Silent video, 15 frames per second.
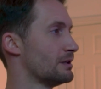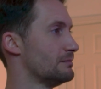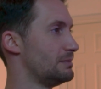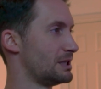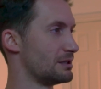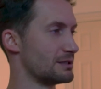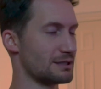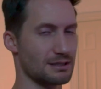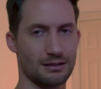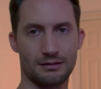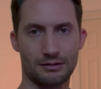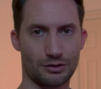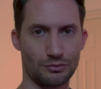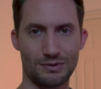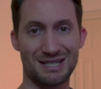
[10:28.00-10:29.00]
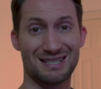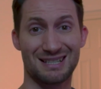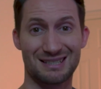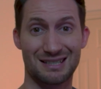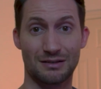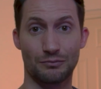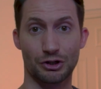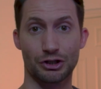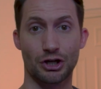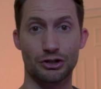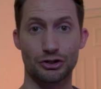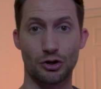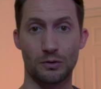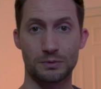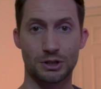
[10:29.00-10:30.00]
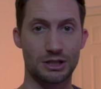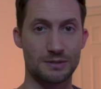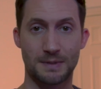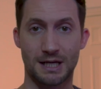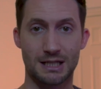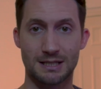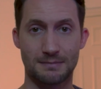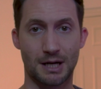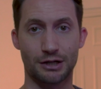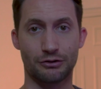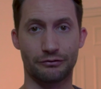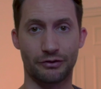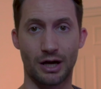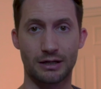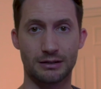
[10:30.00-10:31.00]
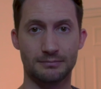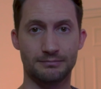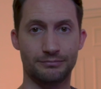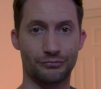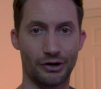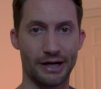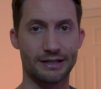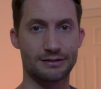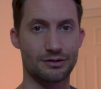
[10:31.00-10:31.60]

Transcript: Because the reason it returns an option is because it might not find them, right?